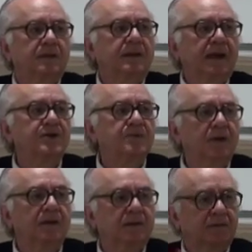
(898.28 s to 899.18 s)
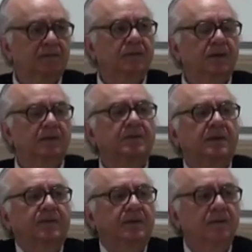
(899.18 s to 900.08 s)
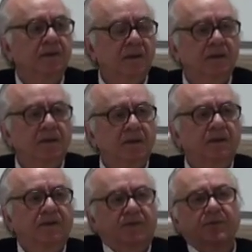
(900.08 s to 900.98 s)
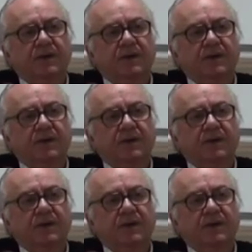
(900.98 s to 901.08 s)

there is money. You know, even if you